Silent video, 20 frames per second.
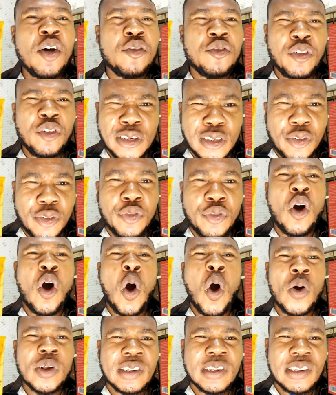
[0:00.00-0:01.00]
First of
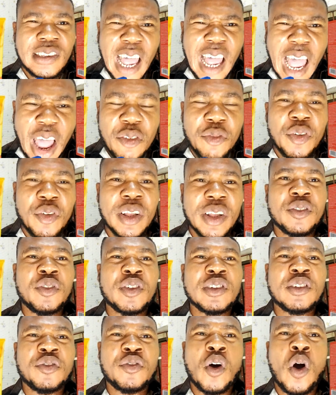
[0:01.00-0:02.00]
all, observe
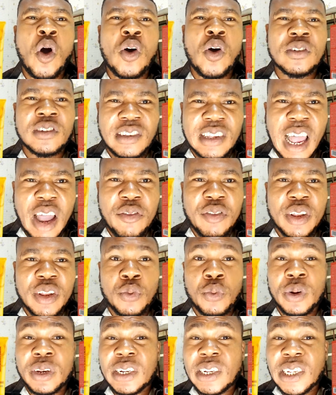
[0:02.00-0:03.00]

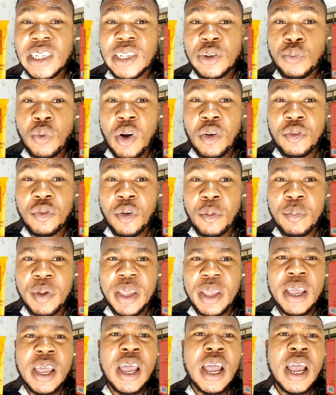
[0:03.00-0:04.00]
it. Will this still work for
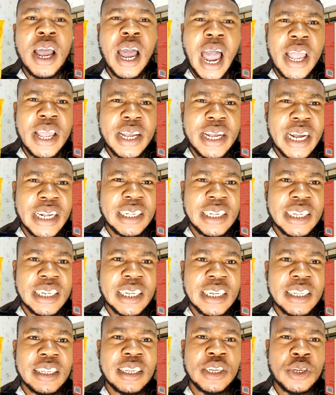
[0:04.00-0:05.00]
me? Are you getting
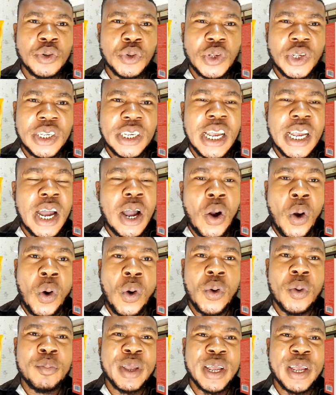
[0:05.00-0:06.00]
it? You see,
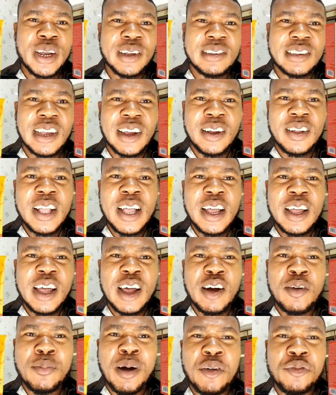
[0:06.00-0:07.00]
oh, because
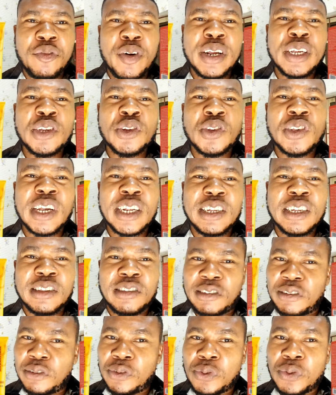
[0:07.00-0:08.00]
my friend used
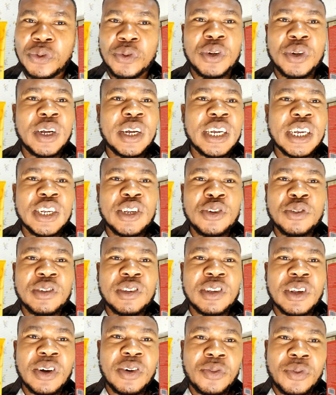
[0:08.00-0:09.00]
the tool, he
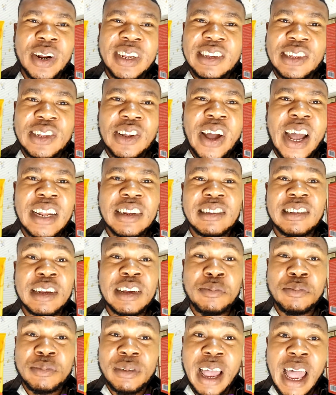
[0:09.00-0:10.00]
used the retinol at the
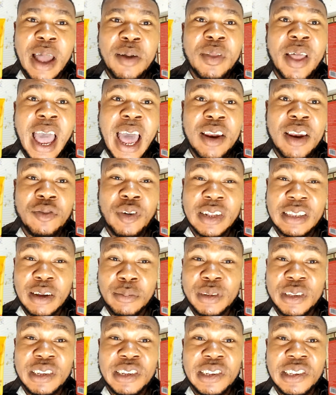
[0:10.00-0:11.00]
same time and the
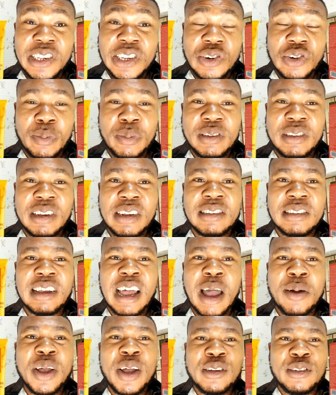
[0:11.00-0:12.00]
vitamin C serum at the same
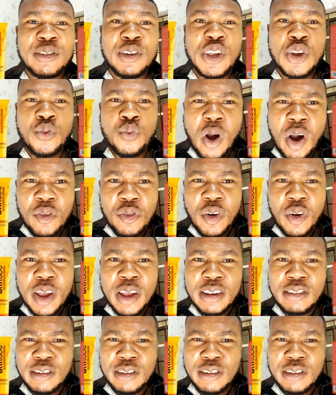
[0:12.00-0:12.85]
time, so it worked for him.